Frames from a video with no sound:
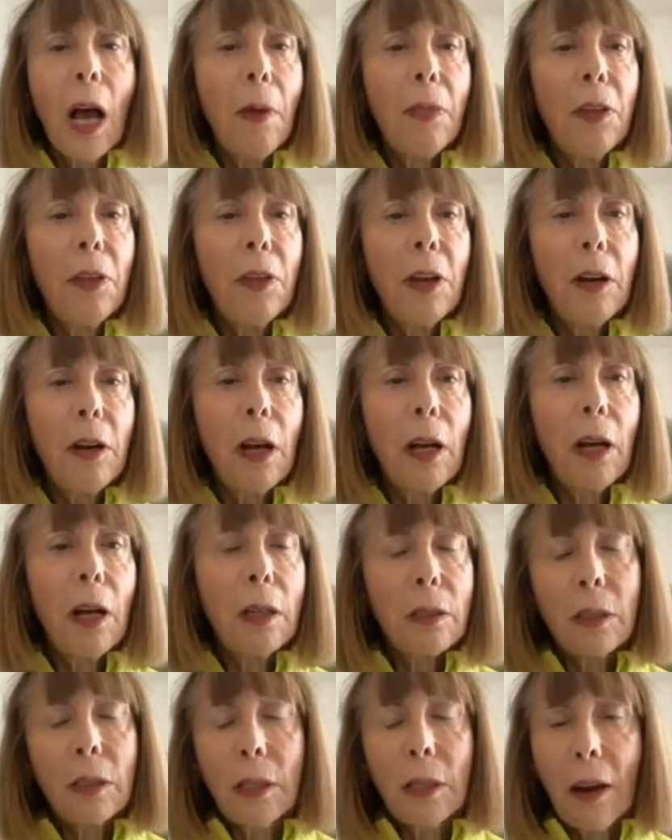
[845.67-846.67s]
There
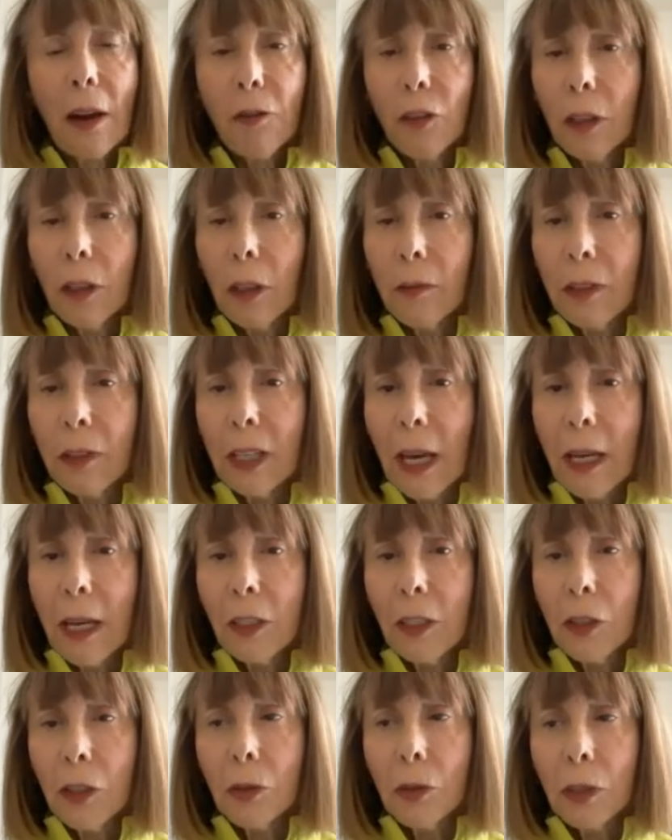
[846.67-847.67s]
are several of the
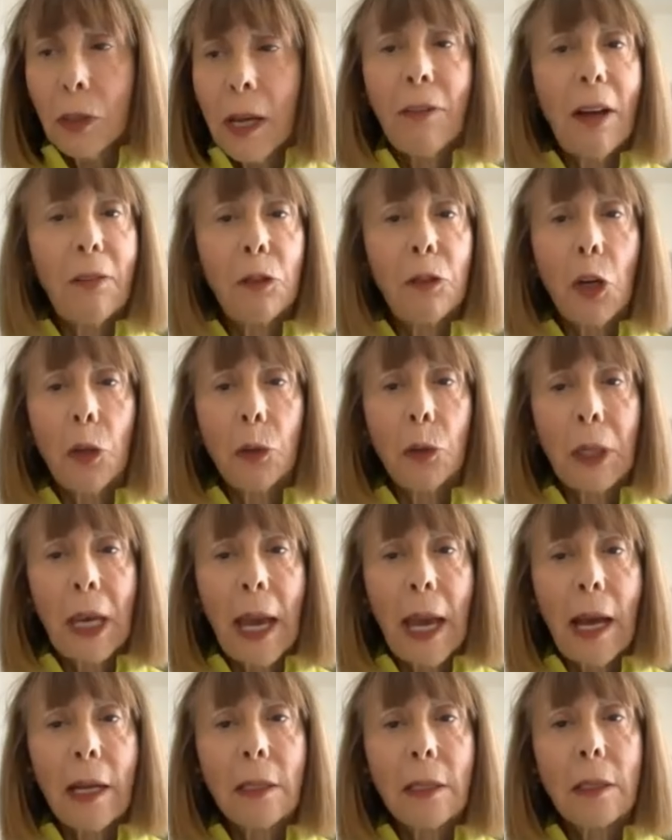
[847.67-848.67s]
ADUs I have no
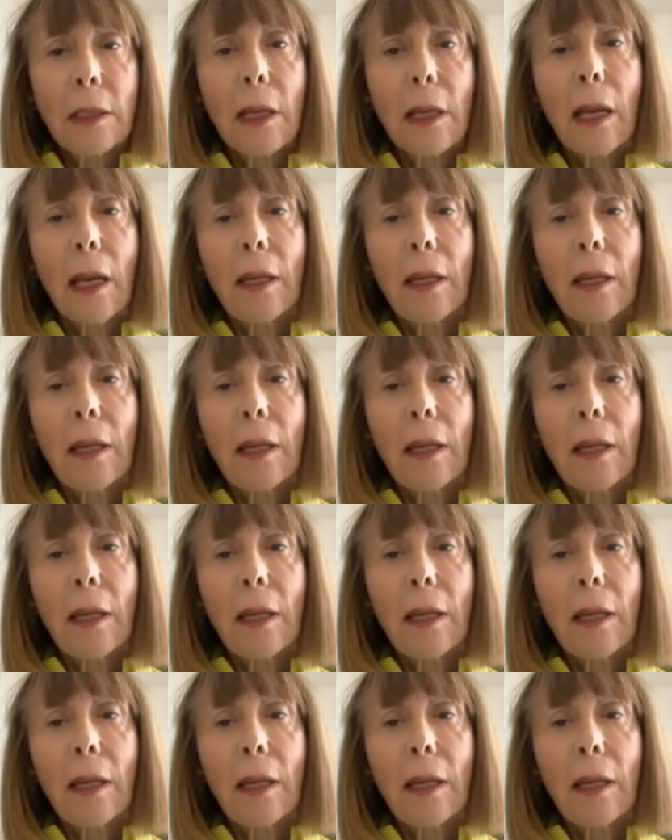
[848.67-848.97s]
gas,